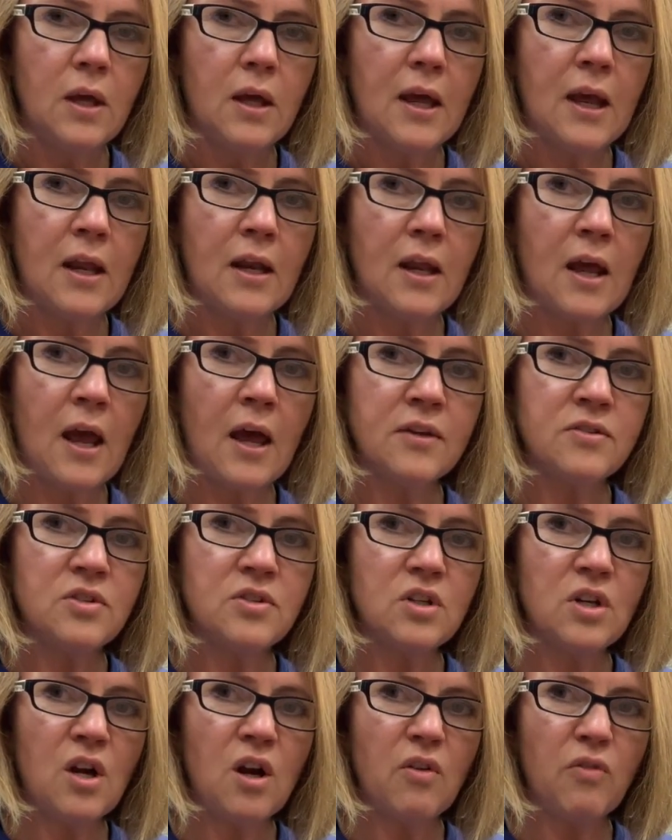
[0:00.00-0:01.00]
And it has to
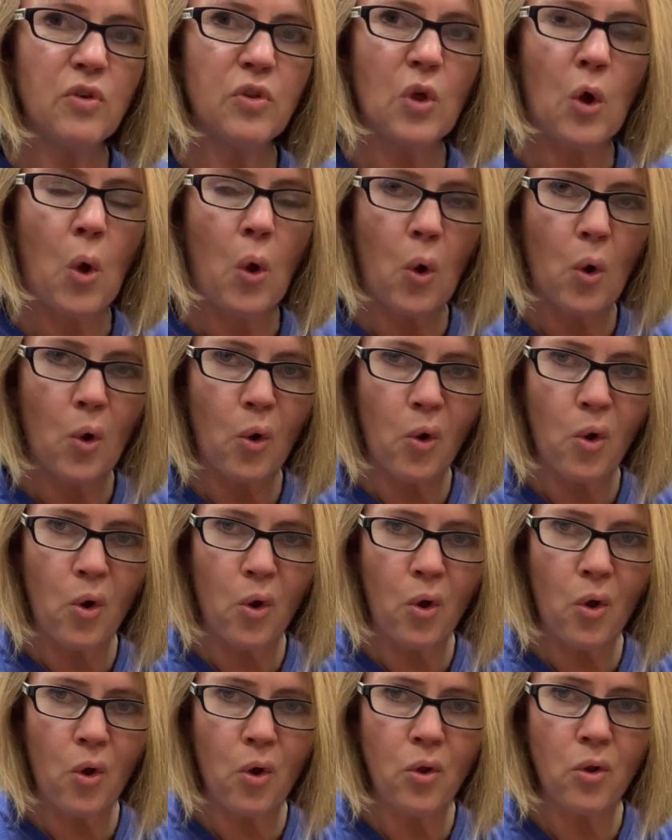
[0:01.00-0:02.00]
cover the
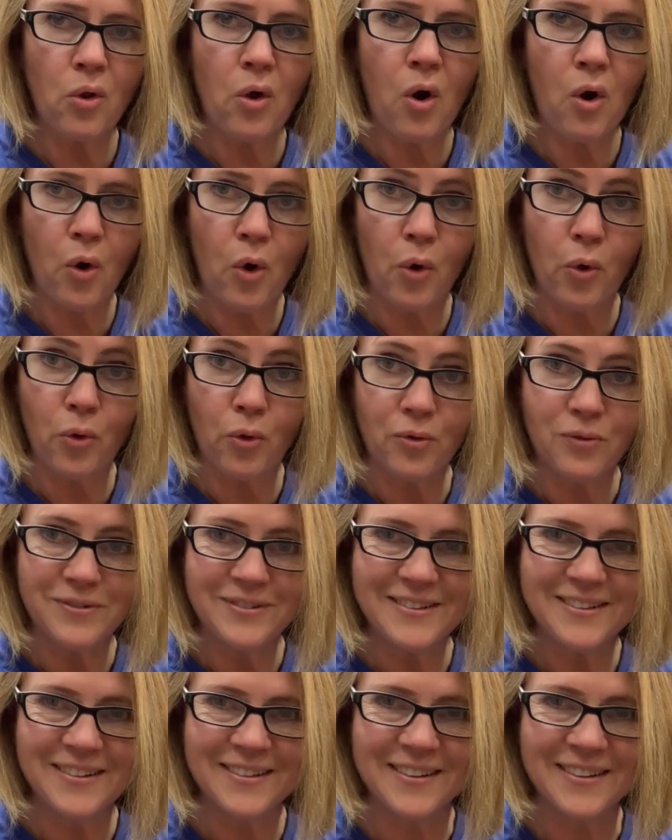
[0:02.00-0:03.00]
whole hole.
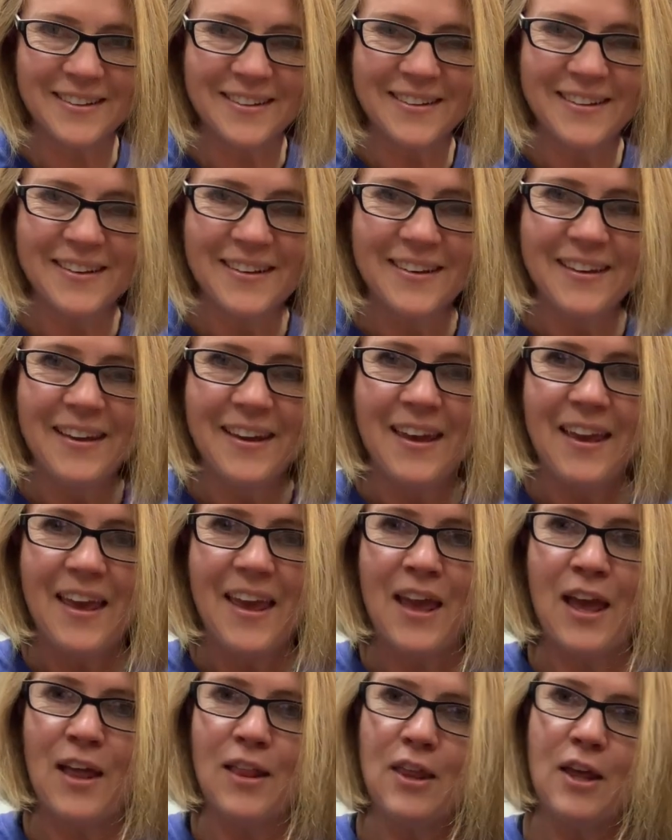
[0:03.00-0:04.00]

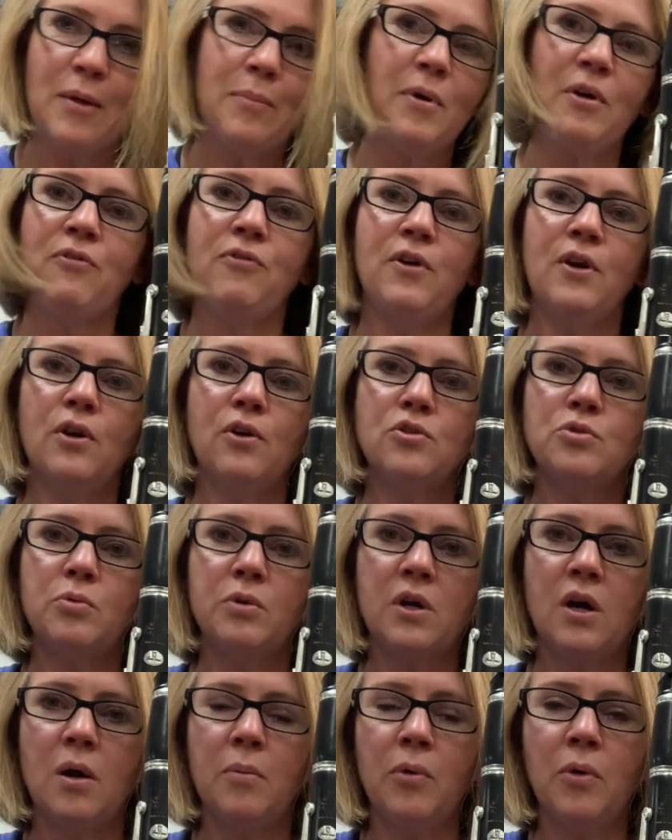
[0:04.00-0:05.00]
And then my fingers will
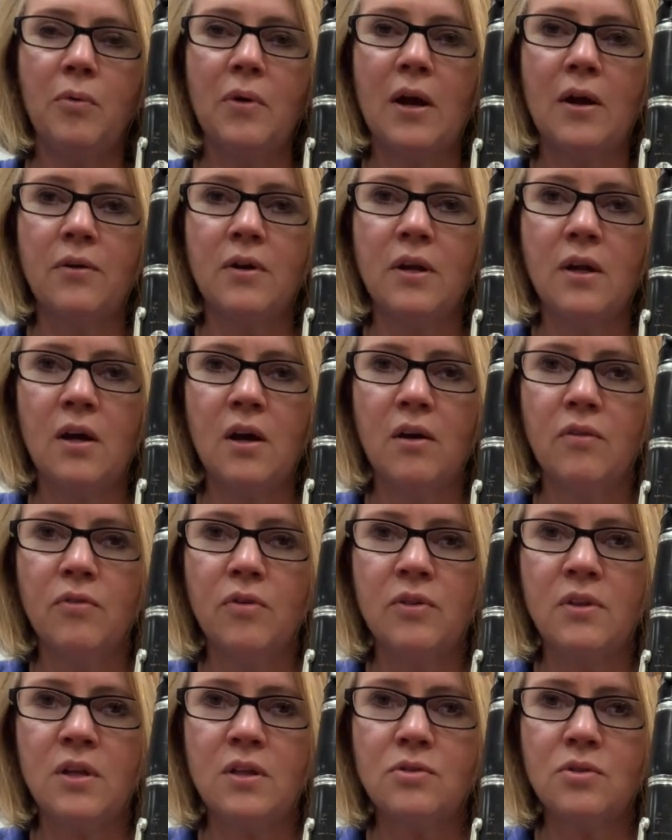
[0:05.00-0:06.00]
come around and cover
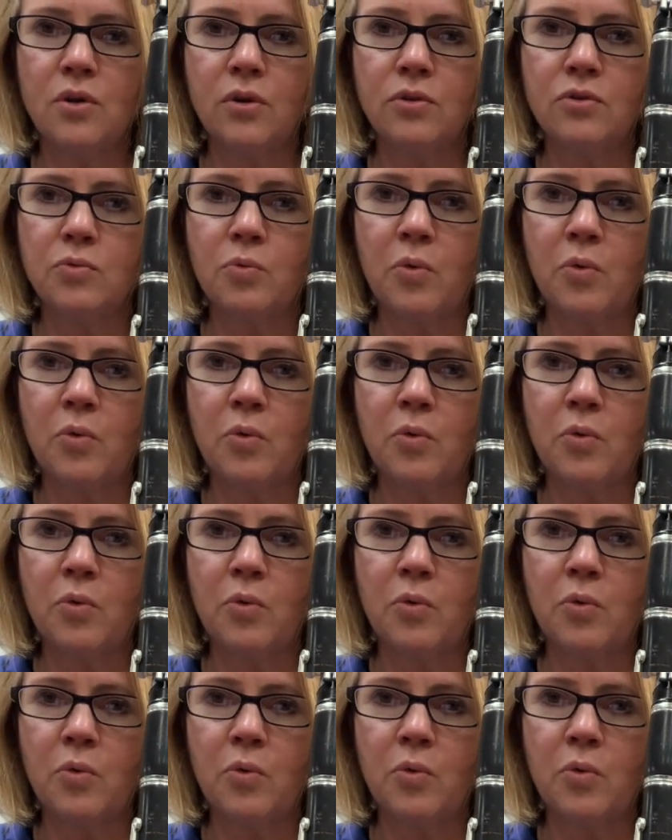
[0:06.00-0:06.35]
these holes.